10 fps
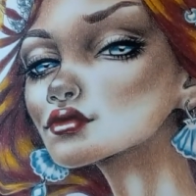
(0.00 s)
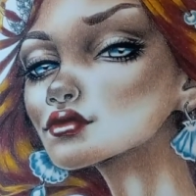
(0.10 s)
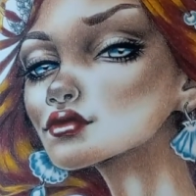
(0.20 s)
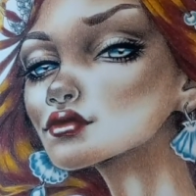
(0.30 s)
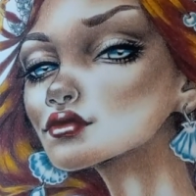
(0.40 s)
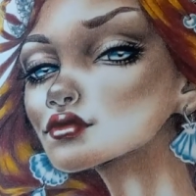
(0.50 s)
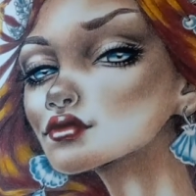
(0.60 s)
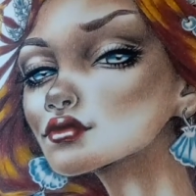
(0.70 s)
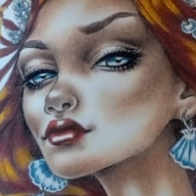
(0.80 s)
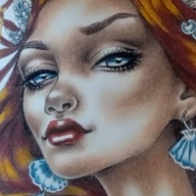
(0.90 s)

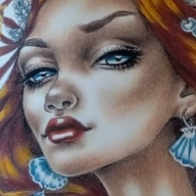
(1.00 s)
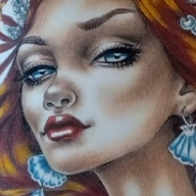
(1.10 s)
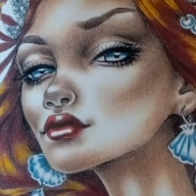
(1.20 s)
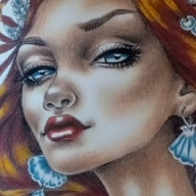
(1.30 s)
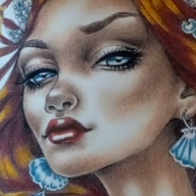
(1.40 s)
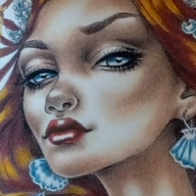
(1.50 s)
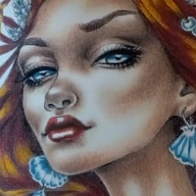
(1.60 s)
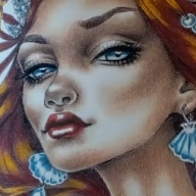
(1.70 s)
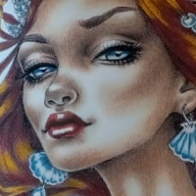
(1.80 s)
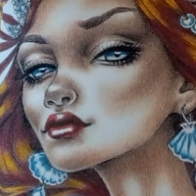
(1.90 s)

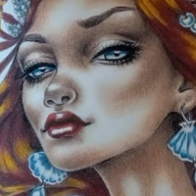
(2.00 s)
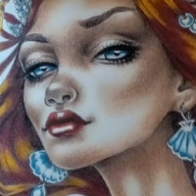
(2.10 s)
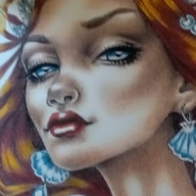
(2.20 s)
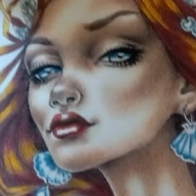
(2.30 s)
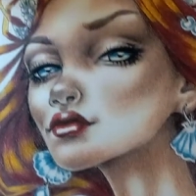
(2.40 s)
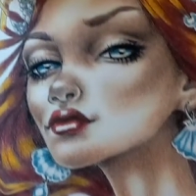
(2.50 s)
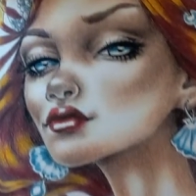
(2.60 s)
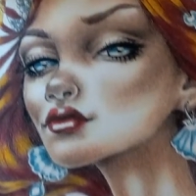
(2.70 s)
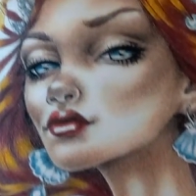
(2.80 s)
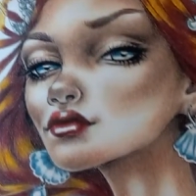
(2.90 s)

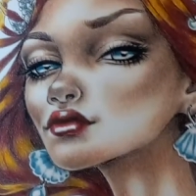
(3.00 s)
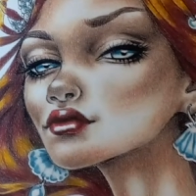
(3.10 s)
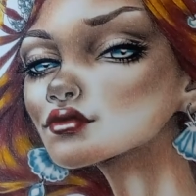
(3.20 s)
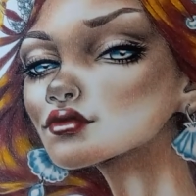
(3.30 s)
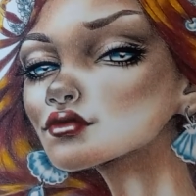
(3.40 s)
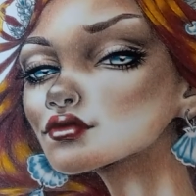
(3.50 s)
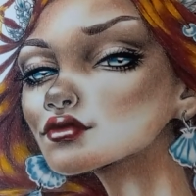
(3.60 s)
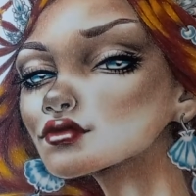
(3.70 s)
(no one is talking)